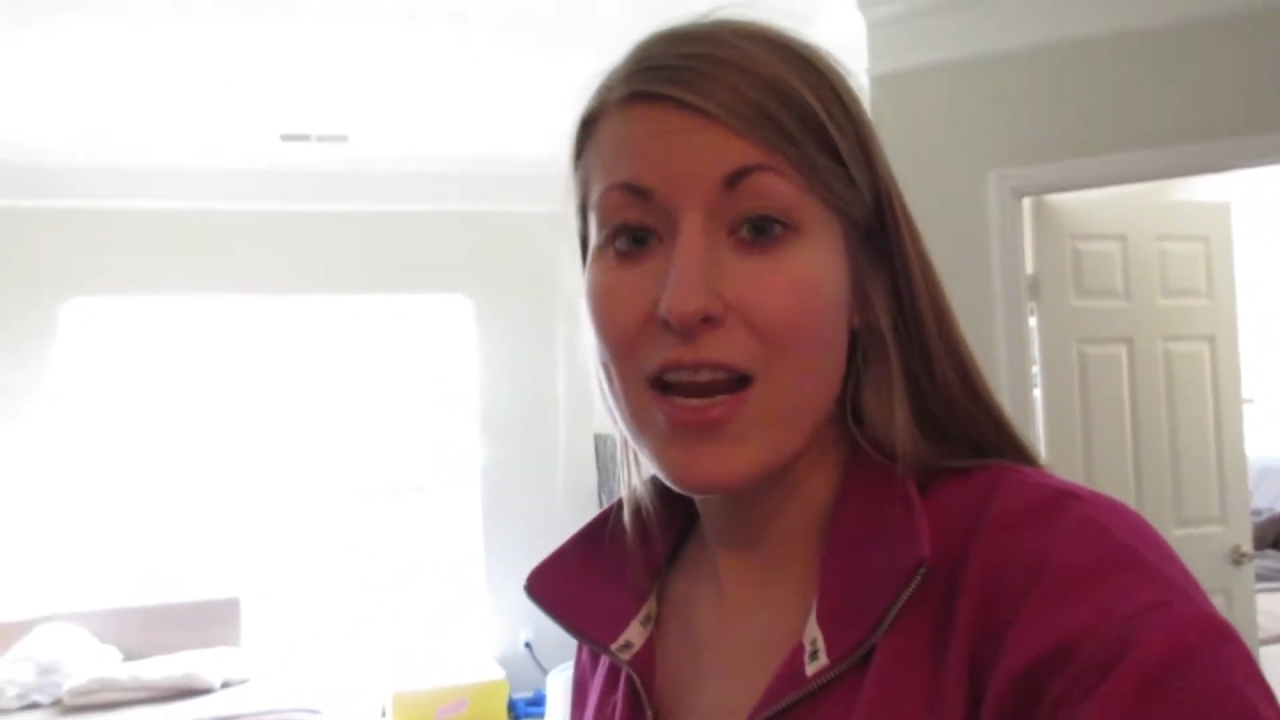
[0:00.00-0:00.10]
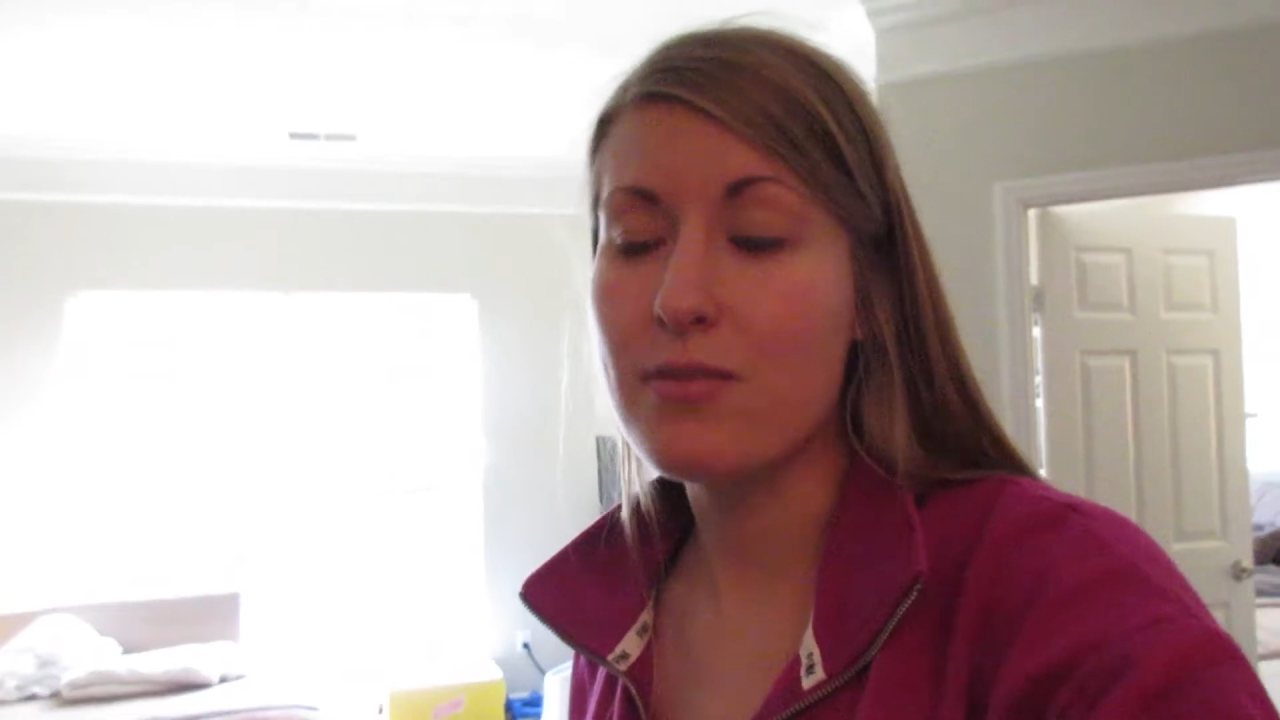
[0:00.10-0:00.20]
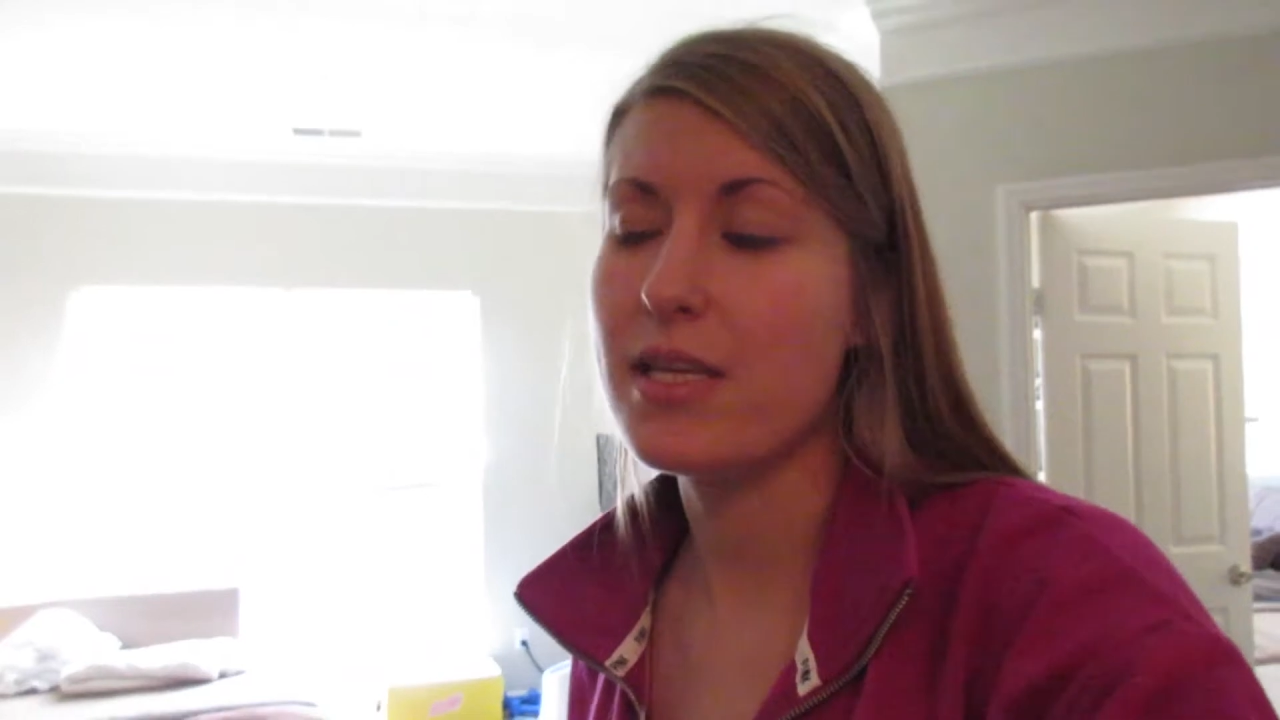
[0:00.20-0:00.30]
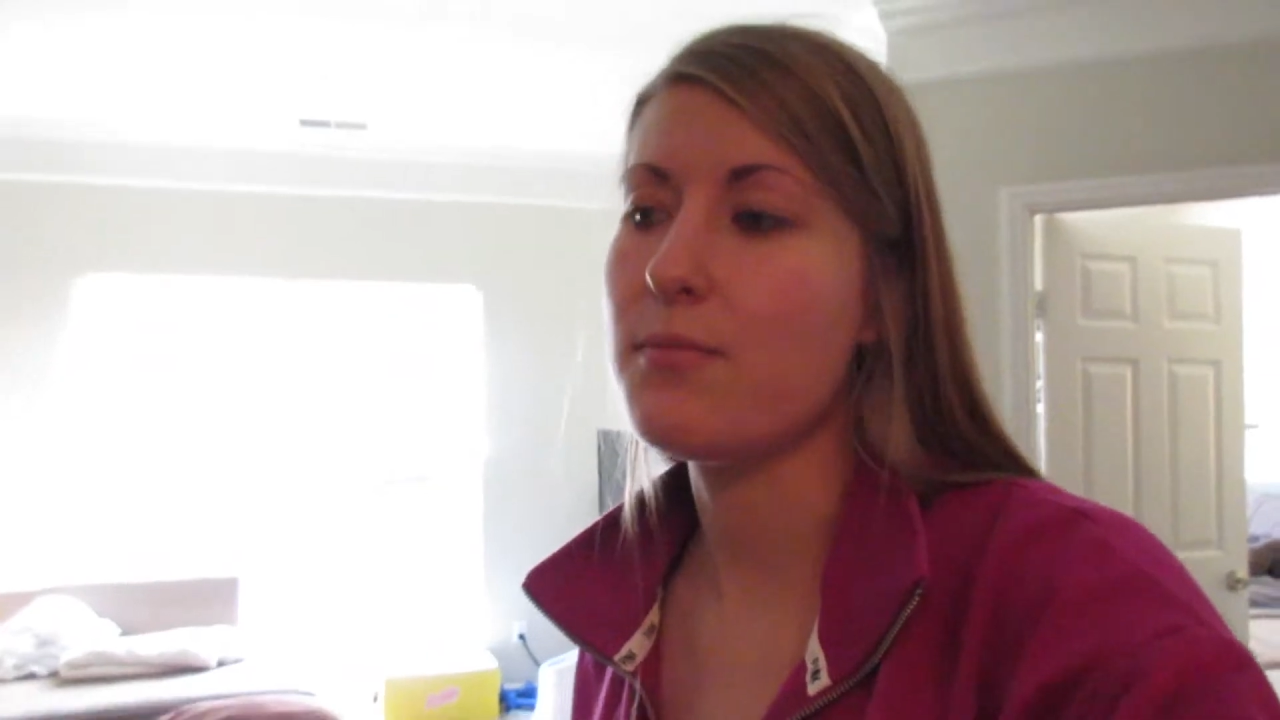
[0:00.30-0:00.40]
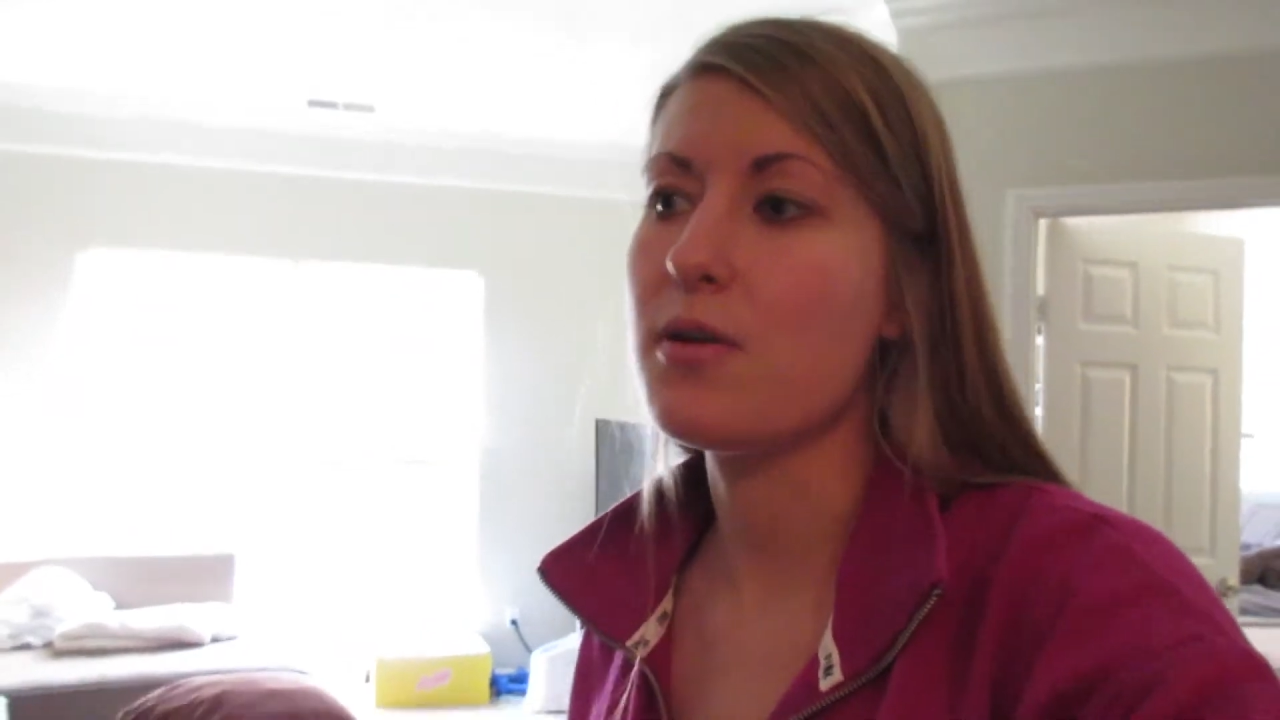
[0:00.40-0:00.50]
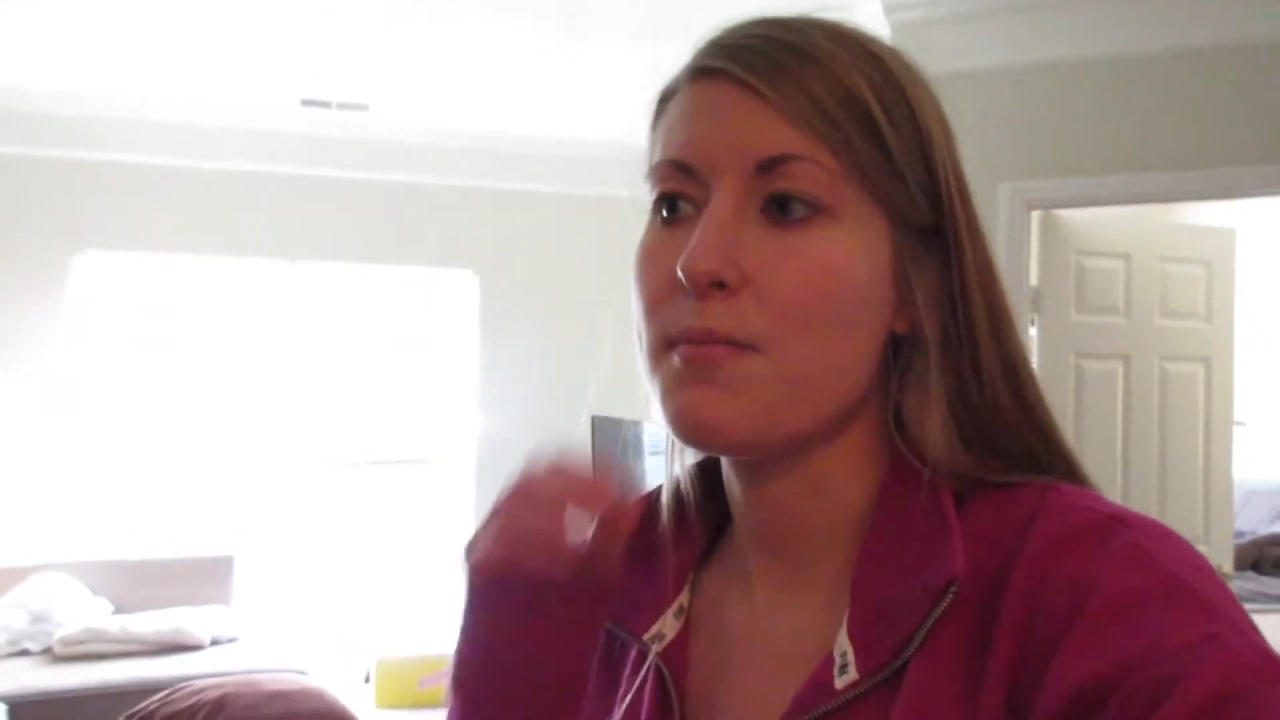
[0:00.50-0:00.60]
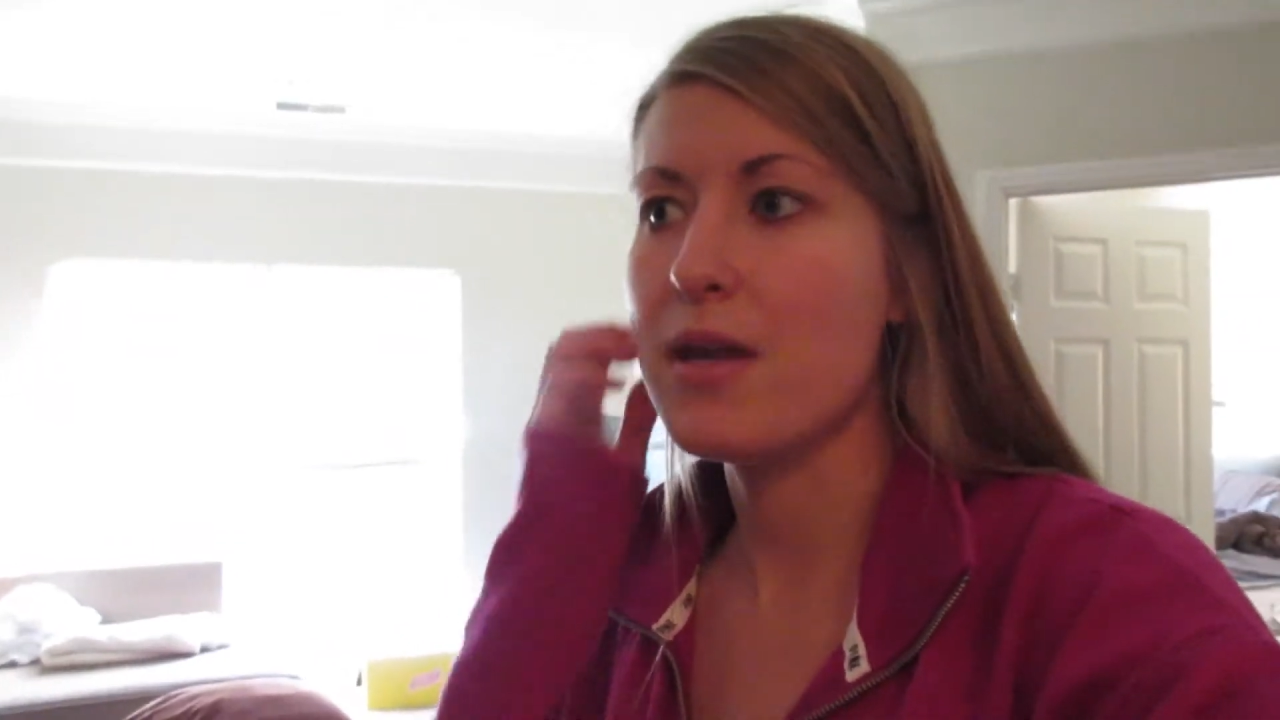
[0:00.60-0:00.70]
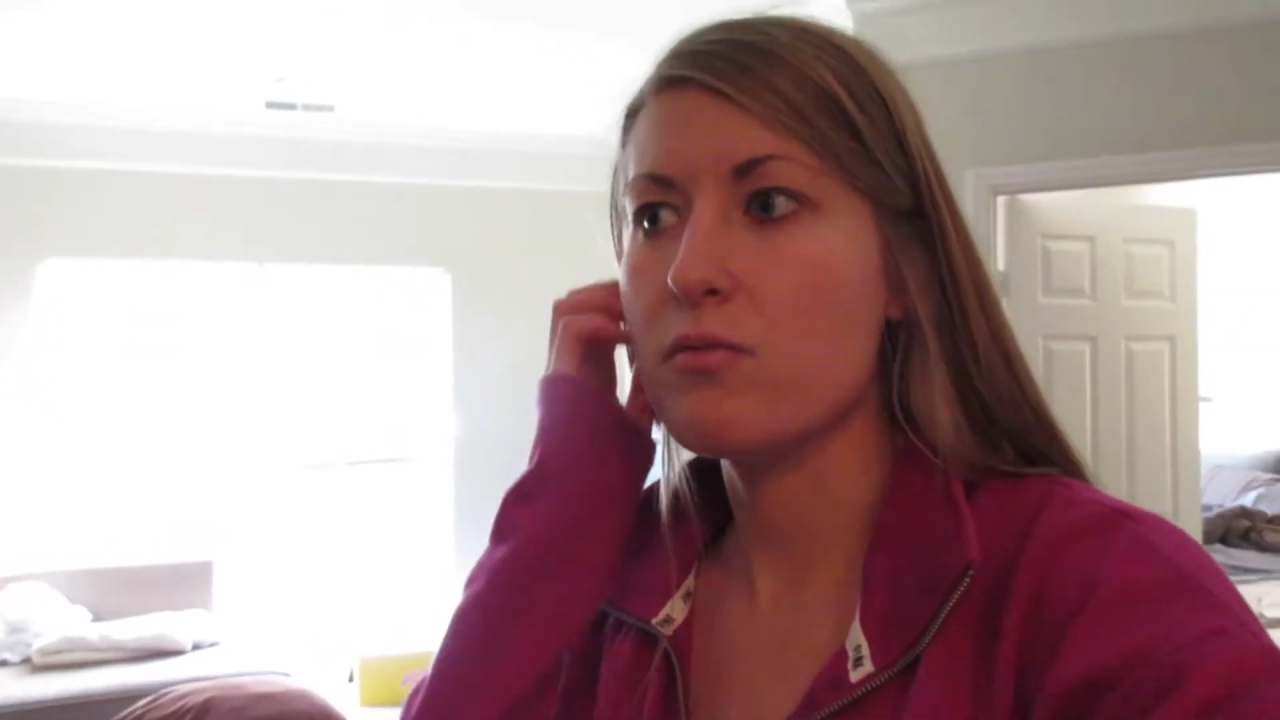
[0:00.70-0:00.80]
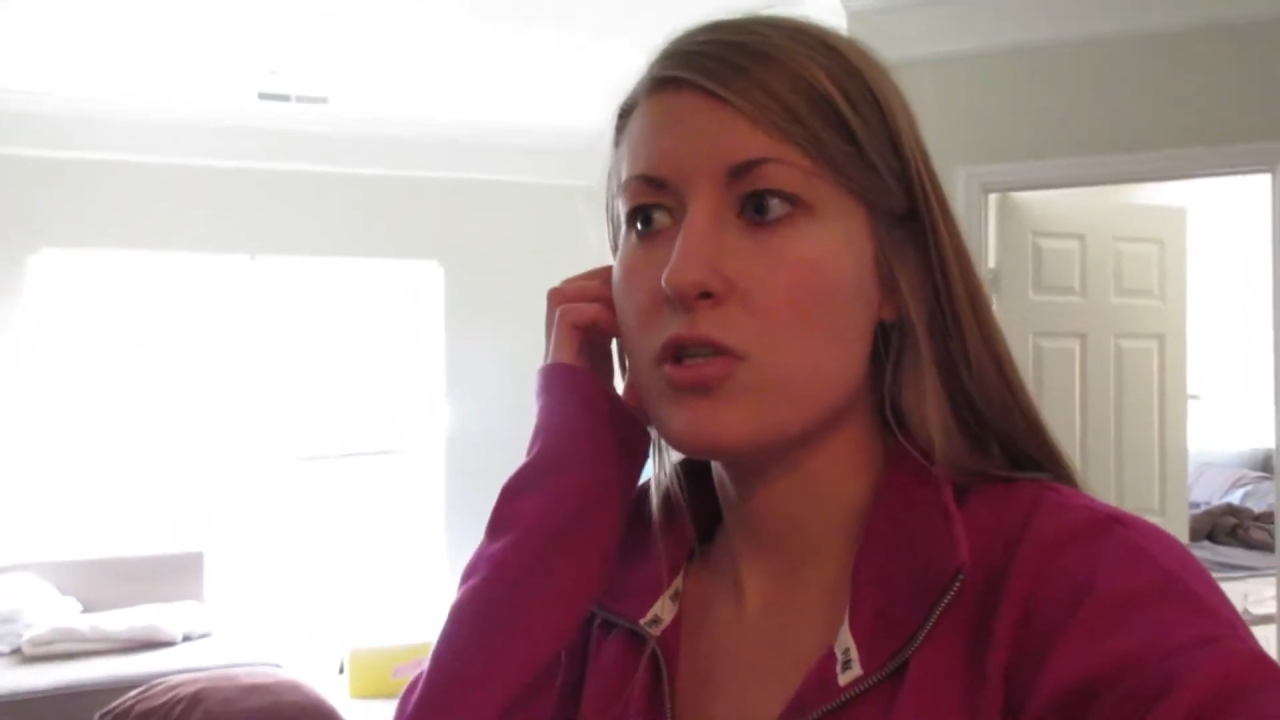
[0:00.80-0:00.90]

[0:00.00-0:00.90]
I was able to make,